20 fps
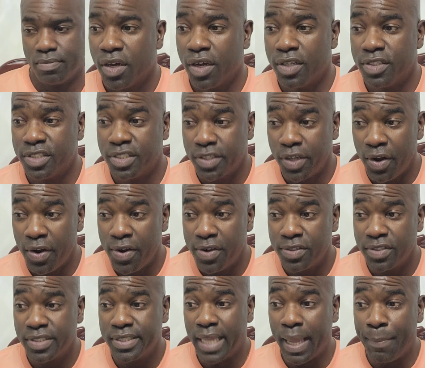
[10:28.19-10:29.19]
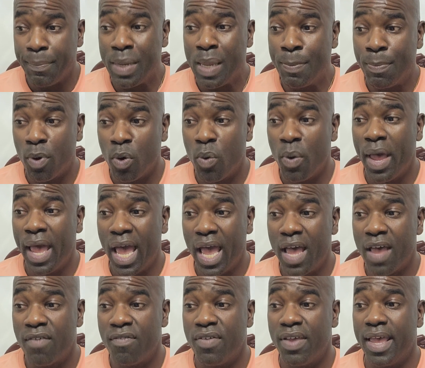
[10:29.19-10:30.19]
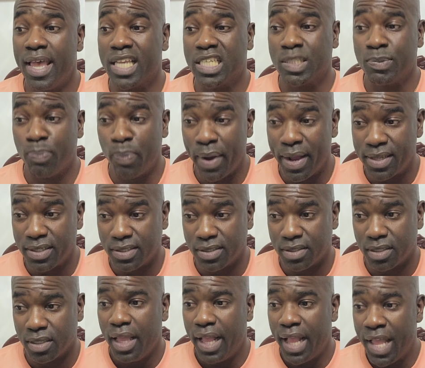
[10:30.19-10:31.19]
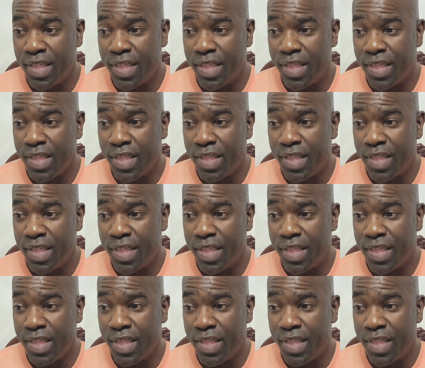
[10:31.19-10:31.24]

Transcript: Concerns that people have expressed